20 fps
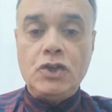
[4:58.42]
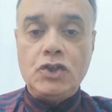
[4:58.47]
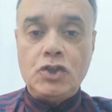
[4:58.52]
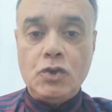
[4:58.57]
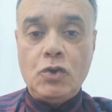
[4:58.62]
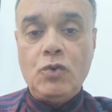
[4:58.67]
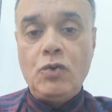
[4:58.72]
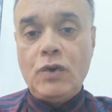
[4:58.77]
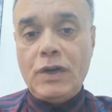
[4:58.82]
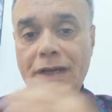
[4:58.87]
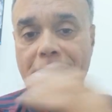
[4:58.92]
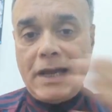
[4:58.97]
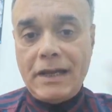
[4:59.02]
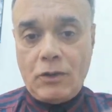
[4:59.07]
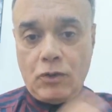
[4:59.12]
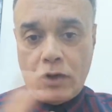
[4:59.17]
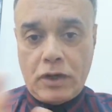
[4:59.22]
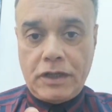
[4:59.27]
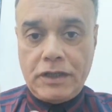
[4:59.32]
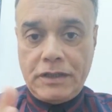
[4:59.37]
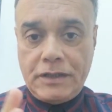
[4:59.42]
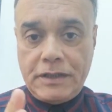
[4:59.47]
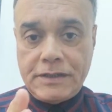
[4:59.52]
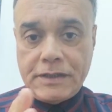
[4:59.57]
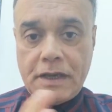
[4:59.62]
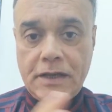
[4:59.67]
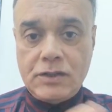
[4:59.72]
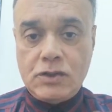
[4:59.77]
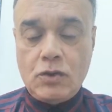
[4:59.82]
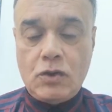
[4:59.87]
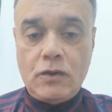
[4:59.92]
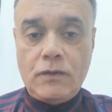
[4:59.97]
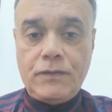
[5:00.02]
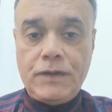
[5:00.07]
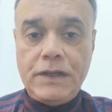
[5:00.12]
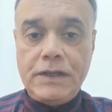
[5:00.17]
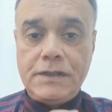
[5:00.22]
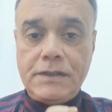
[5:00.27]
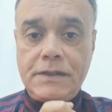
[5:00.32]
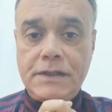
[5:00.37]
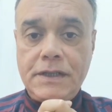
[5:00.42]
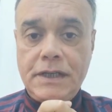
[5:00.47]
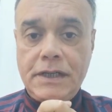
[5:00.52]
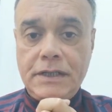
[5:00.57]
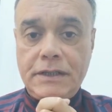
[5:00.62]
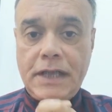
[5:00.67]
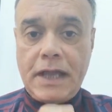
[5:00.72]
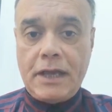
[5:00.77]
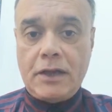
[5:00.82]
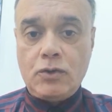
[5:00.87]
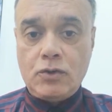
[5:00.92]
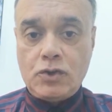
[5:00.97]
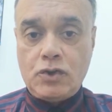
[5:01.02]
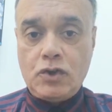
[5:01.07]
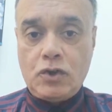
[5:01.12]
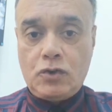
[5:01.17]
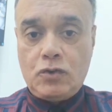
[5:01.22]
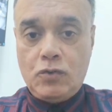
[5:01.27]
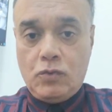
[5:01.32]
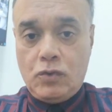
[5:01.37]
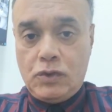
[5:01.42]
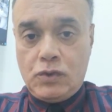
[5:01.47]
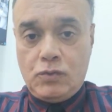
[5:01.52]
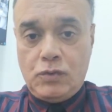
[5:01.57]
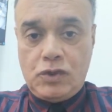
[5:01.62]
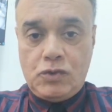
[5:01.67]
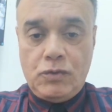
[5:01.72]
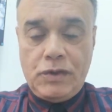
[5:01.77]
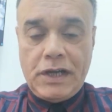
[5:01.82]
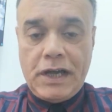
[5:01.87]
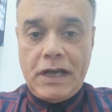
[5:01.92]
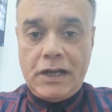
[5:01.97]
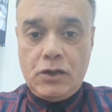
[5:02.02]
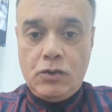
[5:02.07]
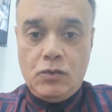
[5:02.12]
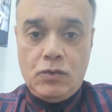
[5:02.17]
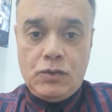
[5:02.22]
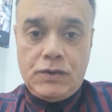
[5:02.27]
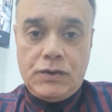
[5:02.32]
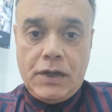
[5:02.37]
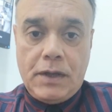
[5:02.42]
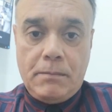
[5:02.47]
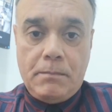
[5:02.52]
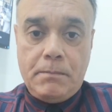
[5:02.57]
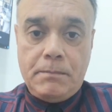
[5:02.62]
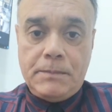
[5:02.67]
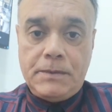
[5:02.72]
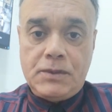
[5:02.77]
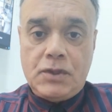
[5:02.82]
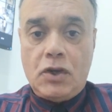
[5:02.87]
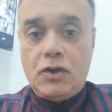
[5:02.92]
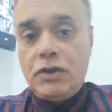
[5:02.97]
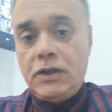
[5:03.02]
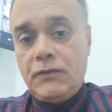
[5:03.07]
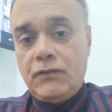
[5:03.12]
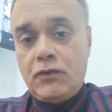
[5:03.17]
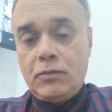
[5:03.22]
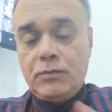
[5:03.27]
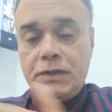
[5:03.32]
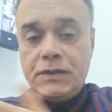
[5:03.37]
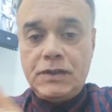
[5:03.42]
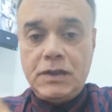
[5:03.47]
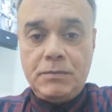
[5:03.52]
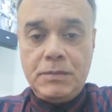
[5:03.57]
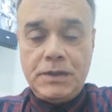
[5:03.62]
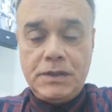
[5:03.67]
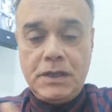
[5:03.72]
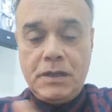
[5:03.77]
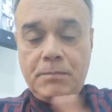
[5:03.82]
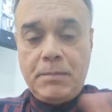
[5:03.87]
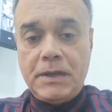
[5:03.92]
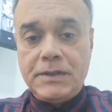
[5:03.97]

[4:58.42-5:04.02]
So I already discussed all of these, the diagnostic tools which we can use them, starting from the CBC,